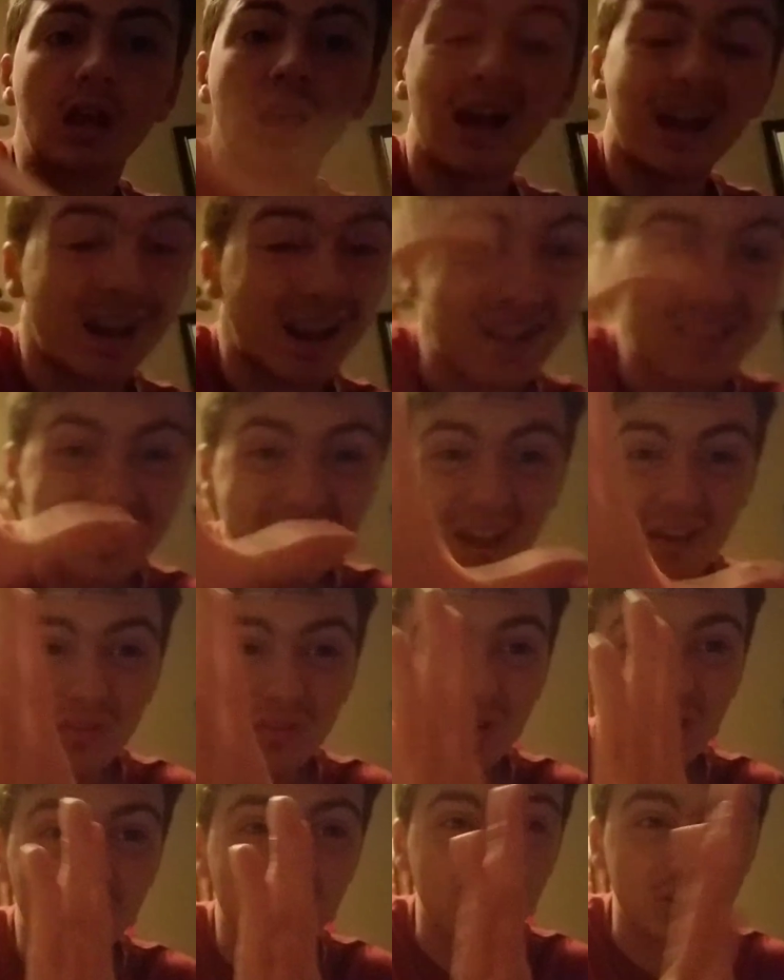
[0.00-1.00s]
I have to have it
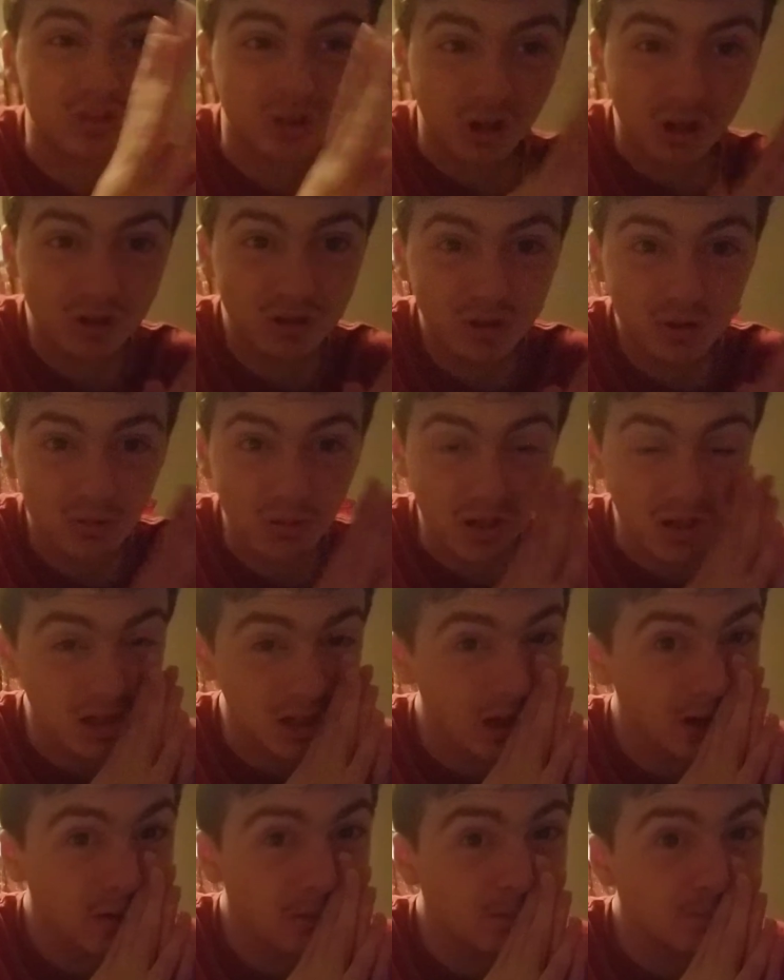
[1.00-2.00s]
on the charger right
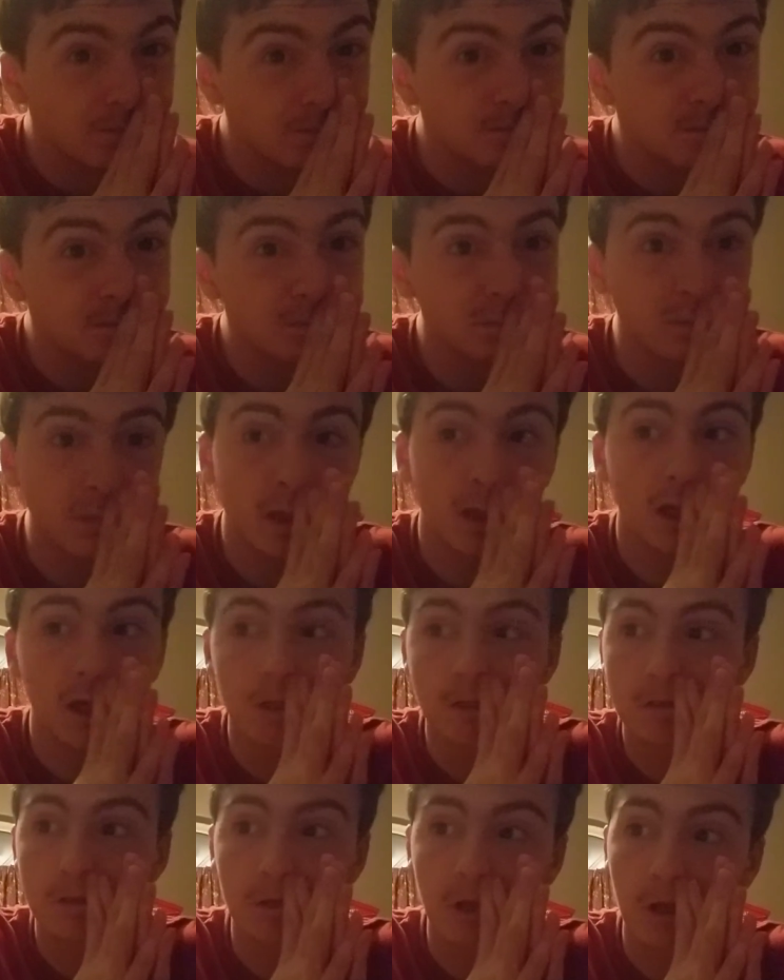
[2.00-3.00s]
now
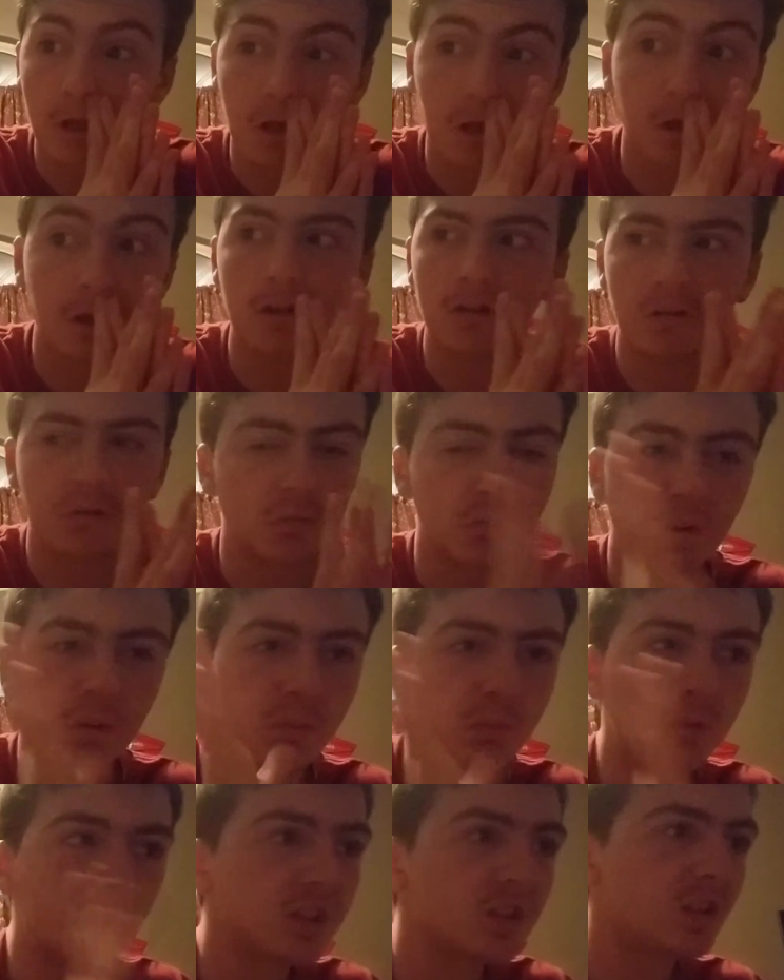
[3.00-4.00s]
because I've been
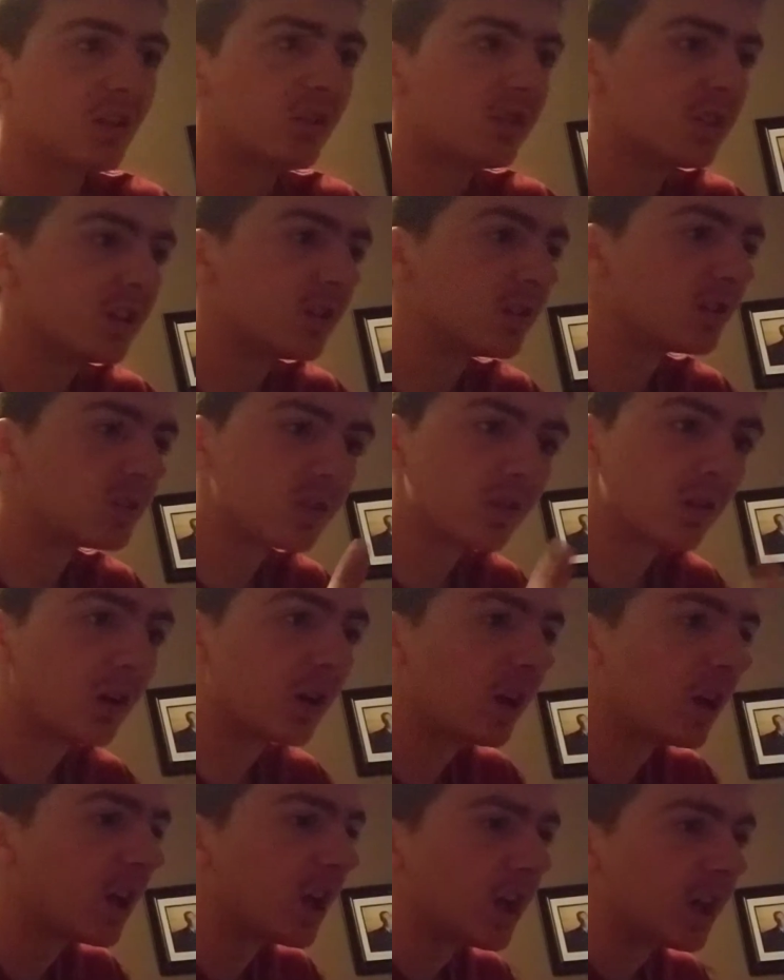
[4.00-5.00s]
busy all day. So, I,
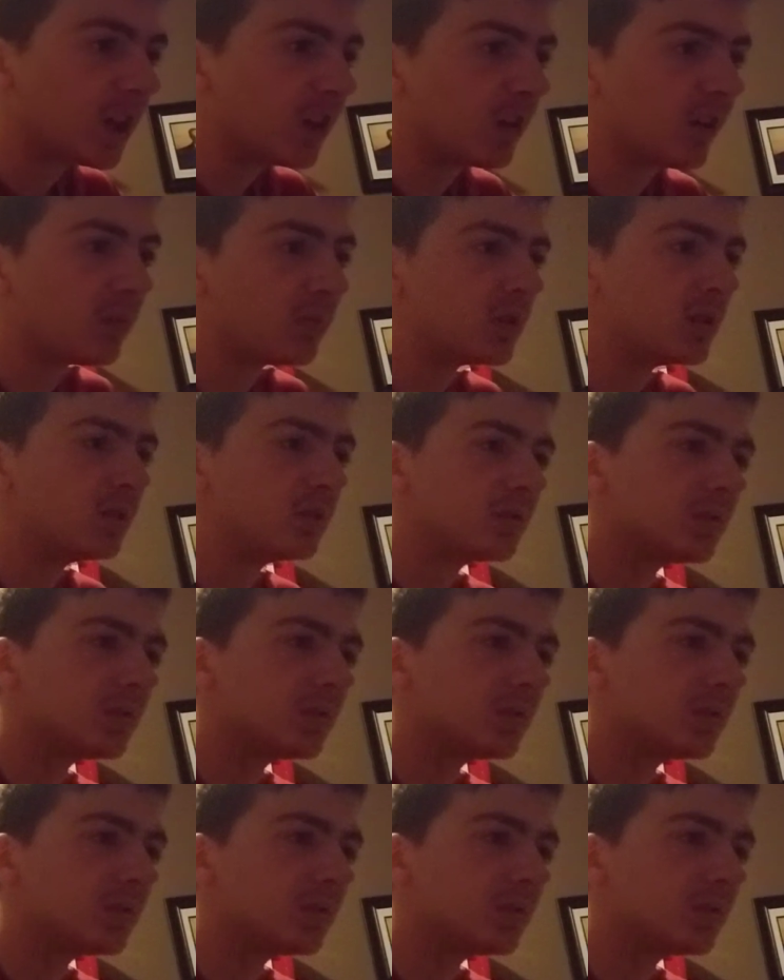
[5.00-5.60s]
you know, I've been using